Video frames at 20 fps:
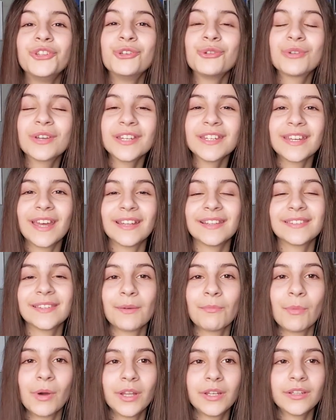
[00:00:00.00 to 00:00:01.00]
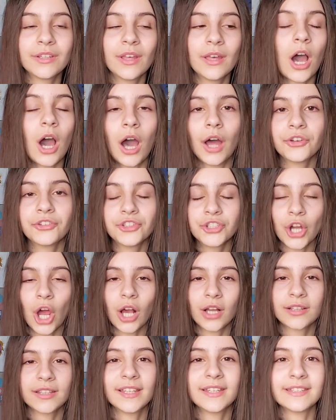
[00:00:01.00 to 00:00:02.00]
You can get someone hot
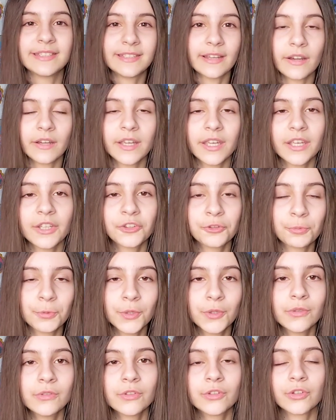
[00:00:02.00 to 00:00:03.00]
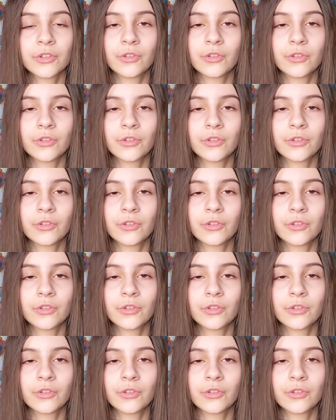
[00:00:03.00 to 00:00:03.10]
chocolate dunking spoons.